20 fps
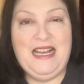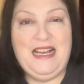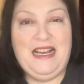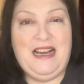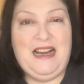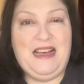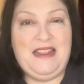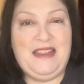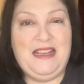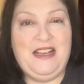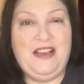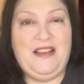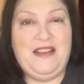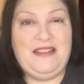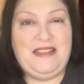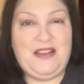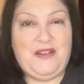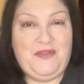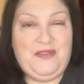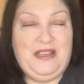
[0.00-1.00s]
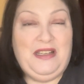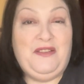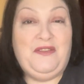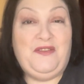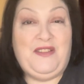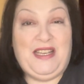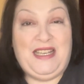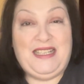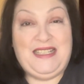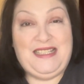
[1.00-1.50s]
I think I definitely
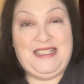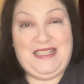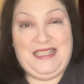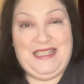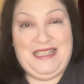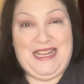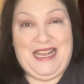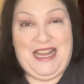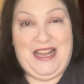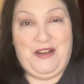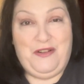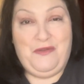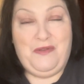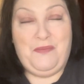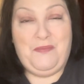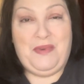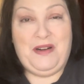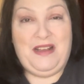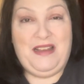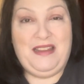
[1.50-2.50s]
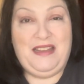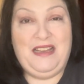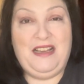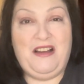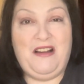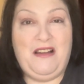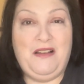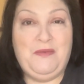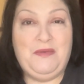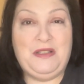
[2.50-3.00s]
fixed now, but I
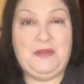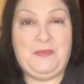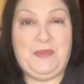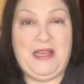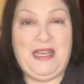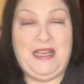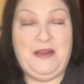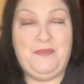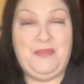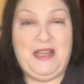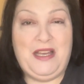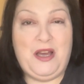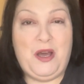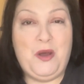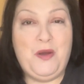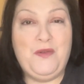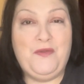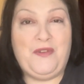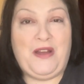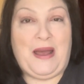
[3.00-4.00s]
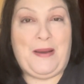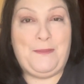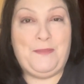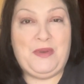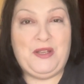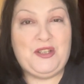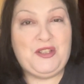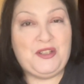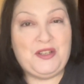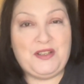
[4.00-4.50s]
think I was being a bit over
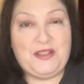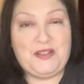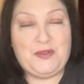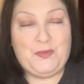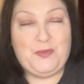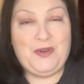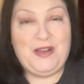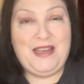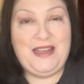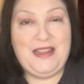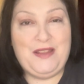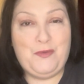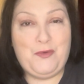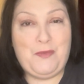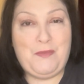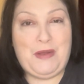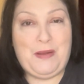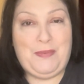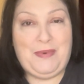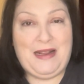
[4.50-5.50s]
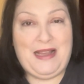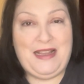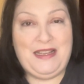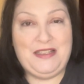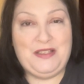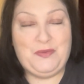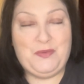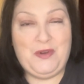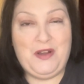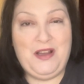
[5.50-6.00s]
ambitious with what my
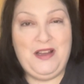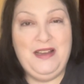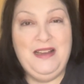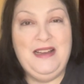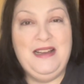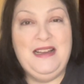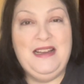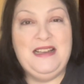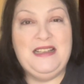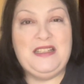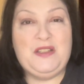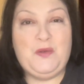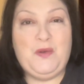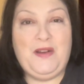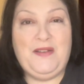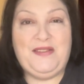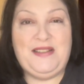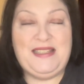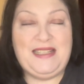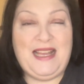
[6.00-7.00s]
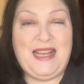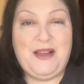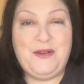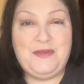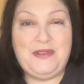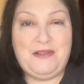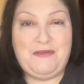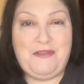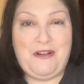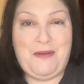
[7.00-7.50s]
plans were. So I've
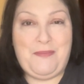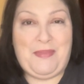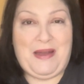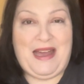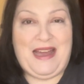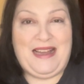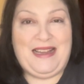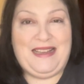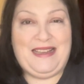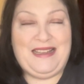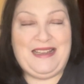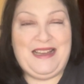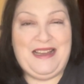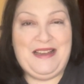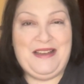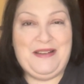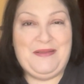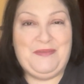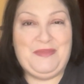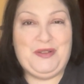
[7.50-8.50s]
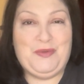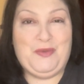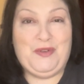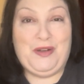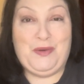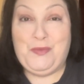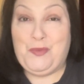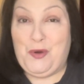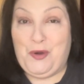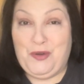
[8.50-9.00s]
scaled it right back to
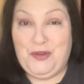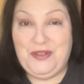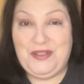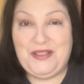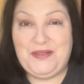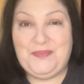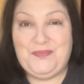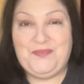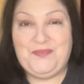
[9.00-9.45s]
what it was.